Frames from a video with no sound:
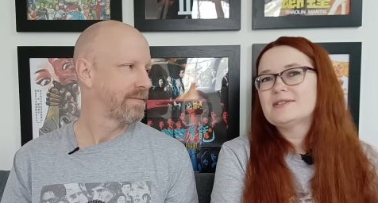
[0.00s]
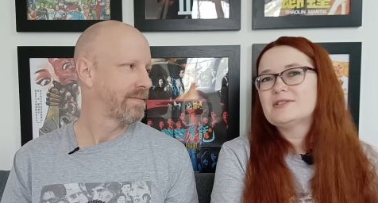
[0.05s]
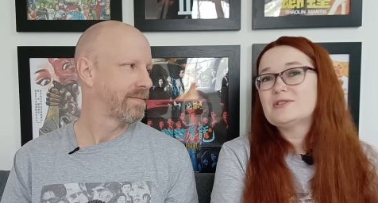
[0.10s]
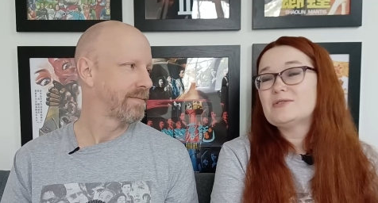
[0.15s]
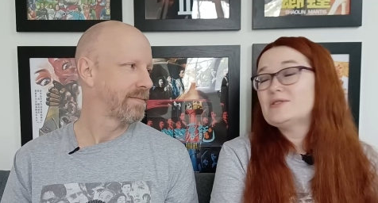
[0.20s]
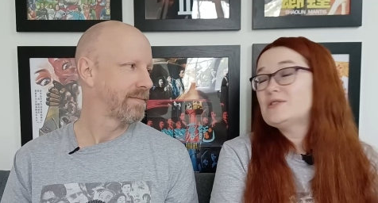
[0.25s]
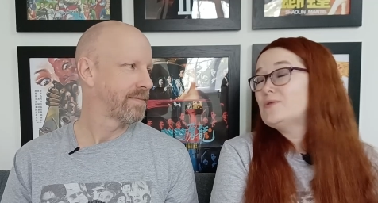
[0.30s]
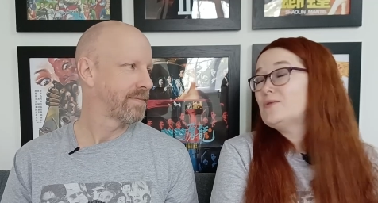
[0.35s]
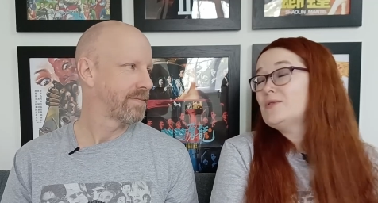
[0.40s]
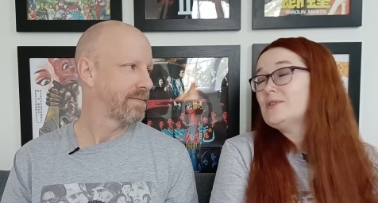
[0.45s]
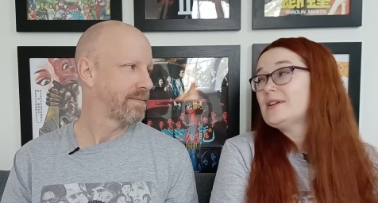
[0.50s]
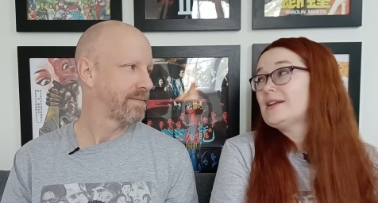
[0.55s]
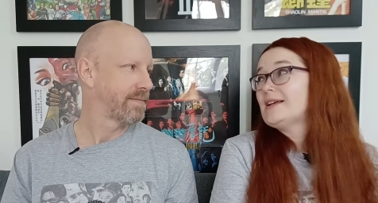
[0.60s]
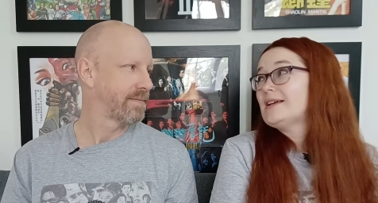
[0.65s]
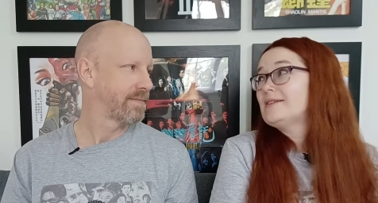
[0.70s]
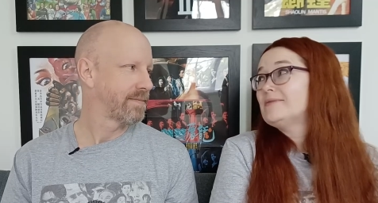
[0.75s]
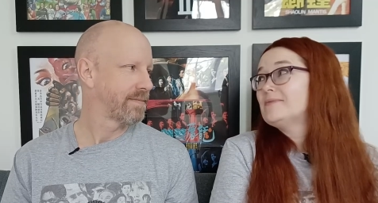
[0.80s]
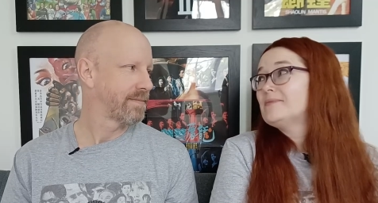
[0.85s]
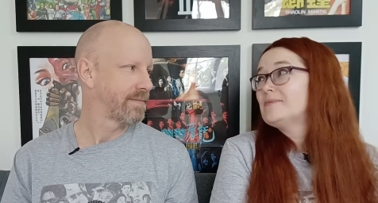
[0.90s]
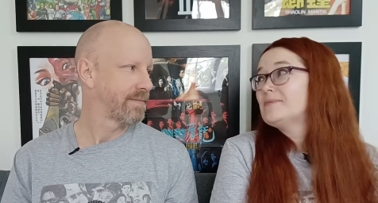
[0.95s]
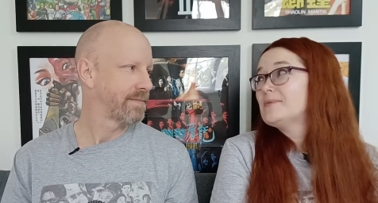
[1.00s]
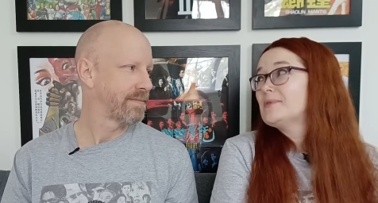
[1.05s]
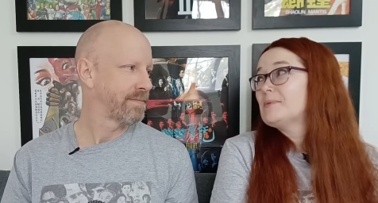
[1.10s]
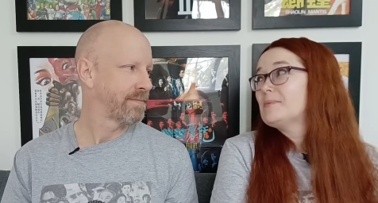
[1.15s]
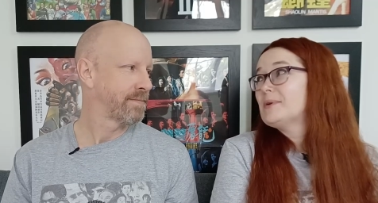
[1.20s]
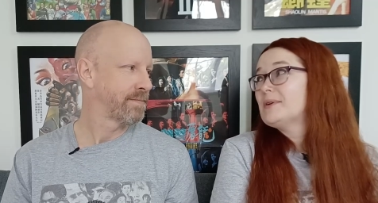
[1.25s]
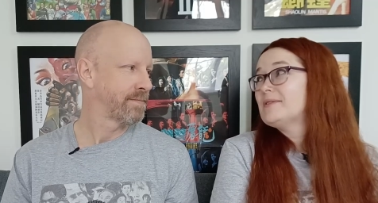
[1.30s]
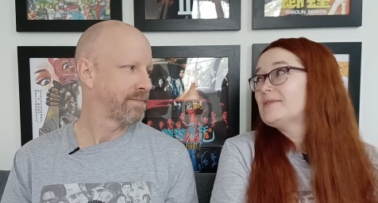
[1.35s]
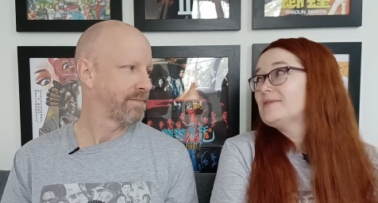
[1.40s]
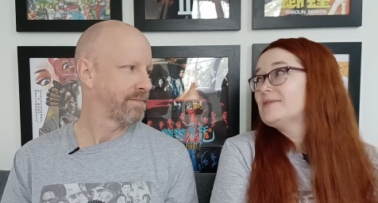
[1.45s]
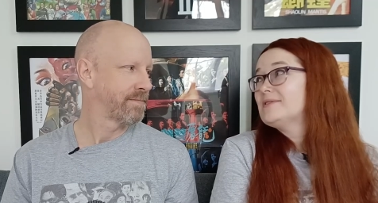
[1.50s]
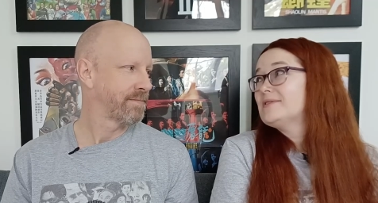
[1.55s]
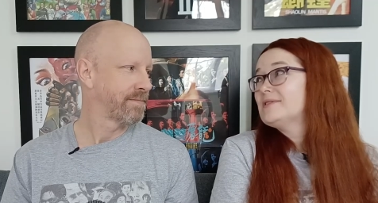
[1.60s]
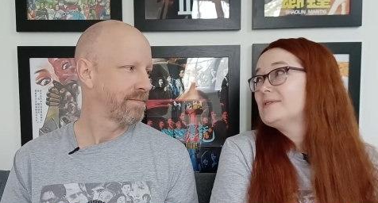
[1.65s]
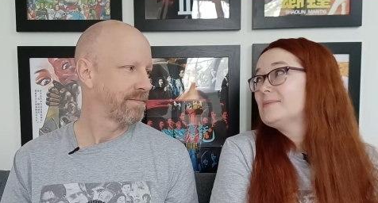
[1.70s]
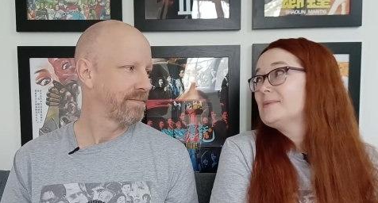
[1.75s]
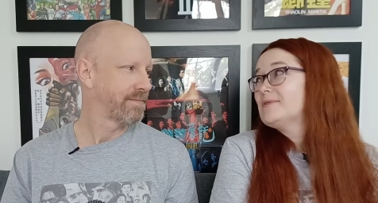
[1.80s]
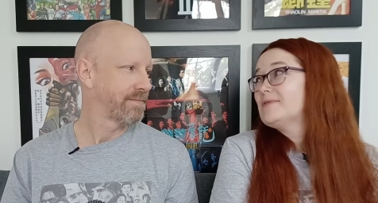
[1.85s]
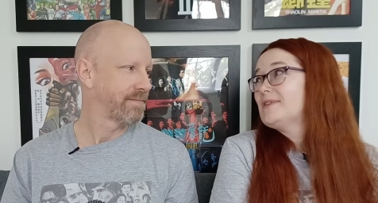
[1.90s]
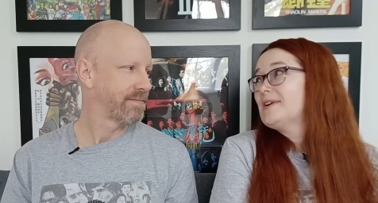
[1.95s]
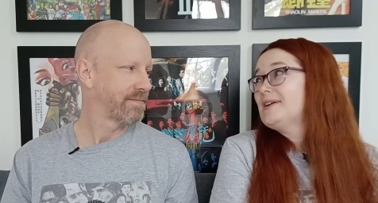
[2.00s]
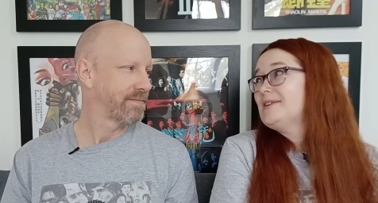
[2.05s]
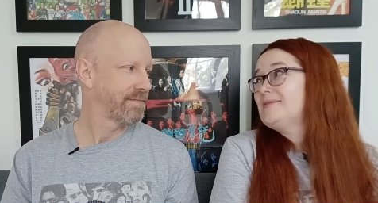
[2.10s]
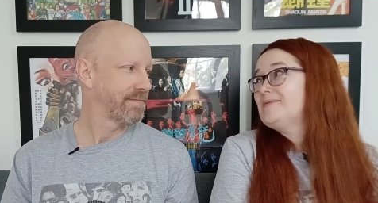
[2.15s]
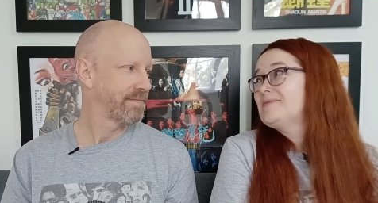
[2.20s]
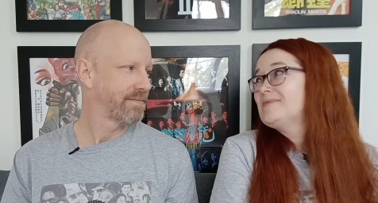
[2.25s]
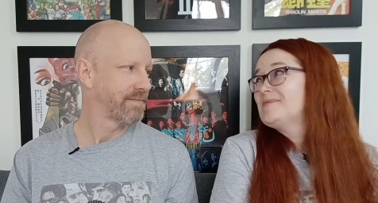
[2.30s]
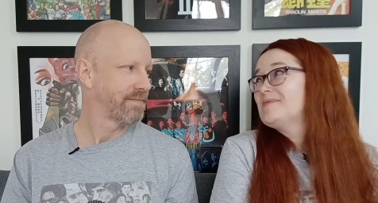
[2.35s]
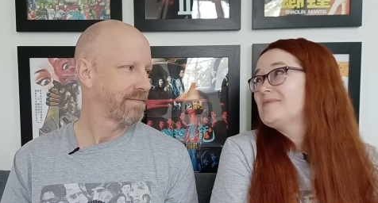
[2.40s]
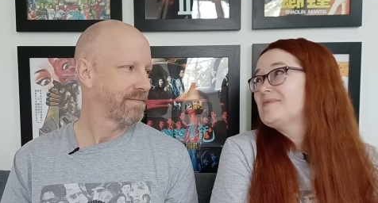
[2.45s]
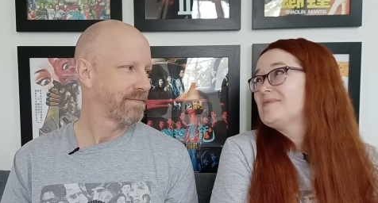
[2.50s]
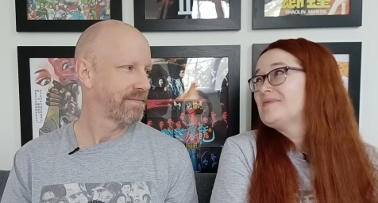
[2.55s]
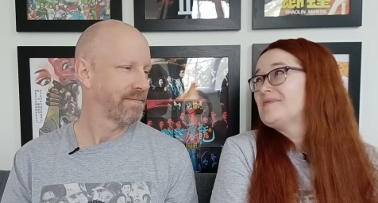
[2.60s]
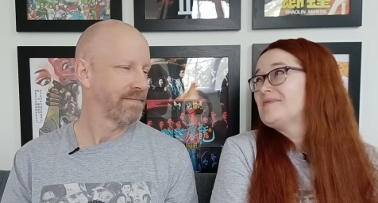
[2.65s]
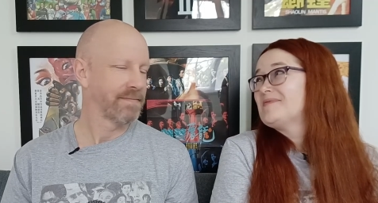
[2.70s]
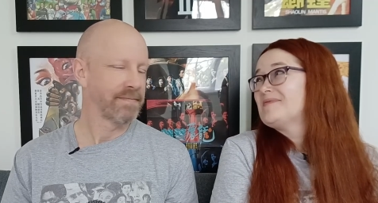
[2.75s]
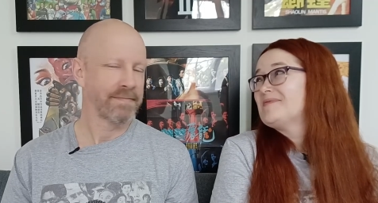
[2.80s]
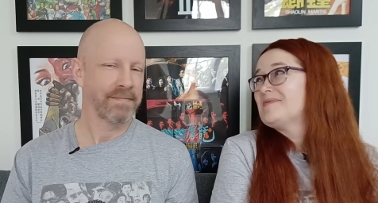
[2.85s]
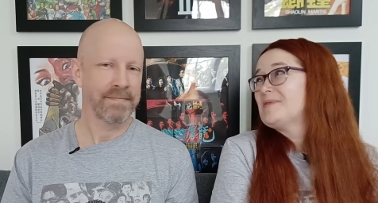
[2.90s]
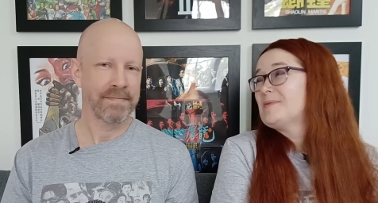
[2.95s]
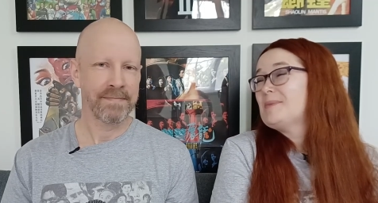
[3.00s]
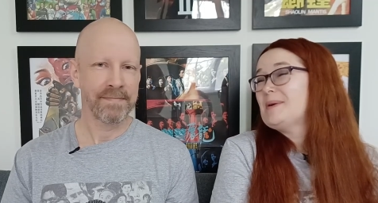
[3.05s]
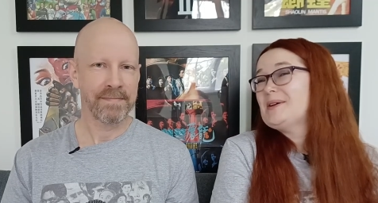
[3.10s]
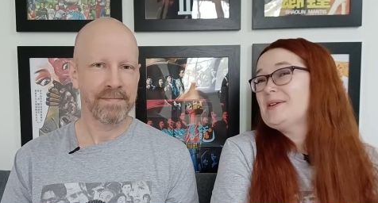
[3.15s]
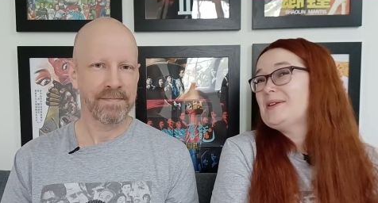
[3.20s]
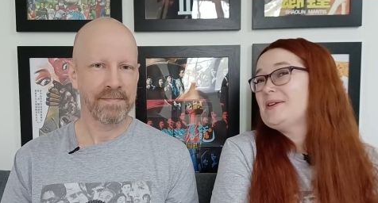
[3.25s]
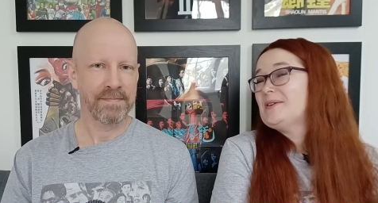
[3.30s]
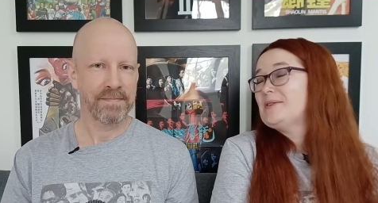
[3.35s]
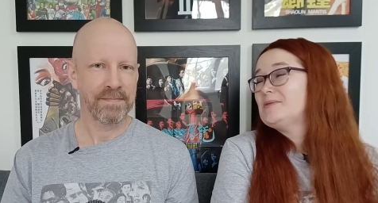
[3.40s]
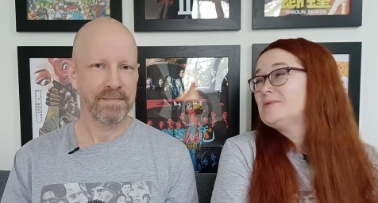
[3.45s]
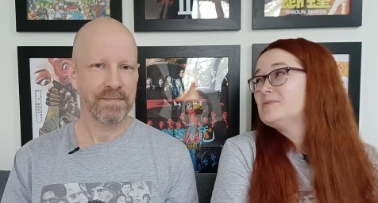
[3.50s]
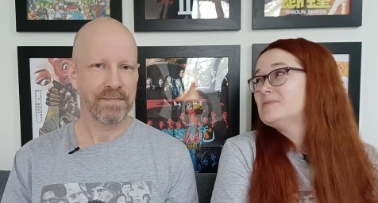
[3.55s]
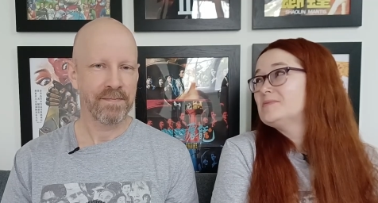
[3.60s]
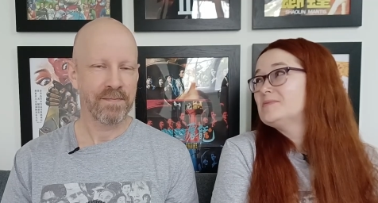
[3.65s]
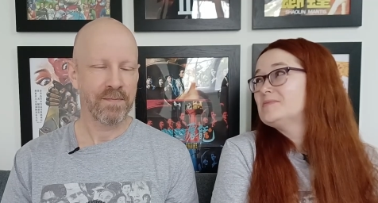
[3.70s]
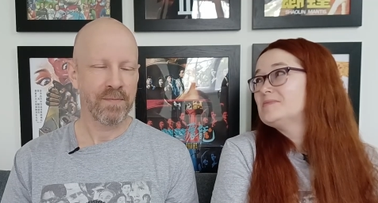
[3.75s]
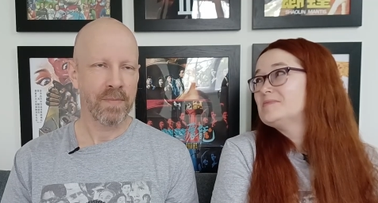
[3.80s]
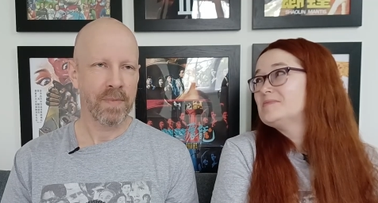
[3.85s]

Speaker 1: do differently, to be, to be fair. What about you?